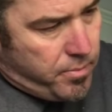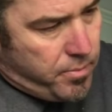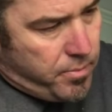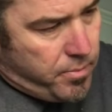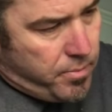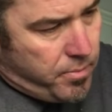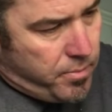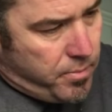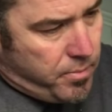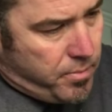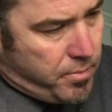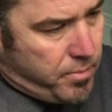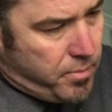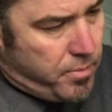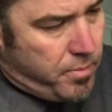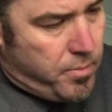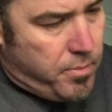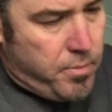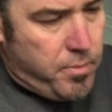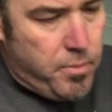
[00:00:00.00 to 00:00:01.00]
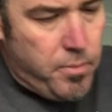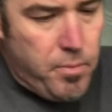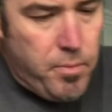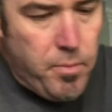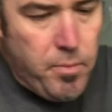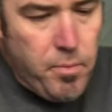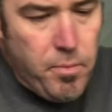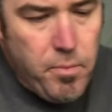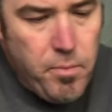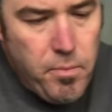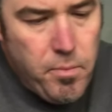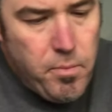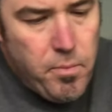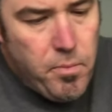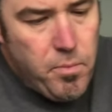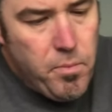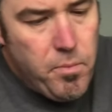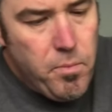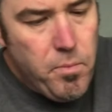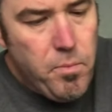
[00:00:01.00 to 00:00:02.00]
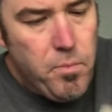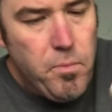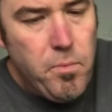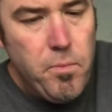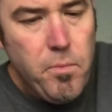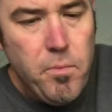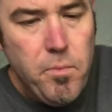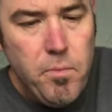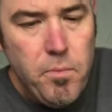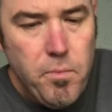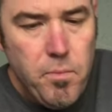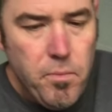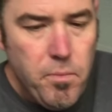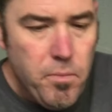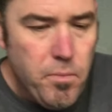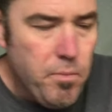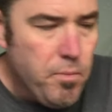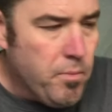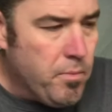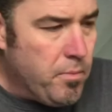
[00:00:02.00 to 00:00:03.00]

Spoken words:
(silence)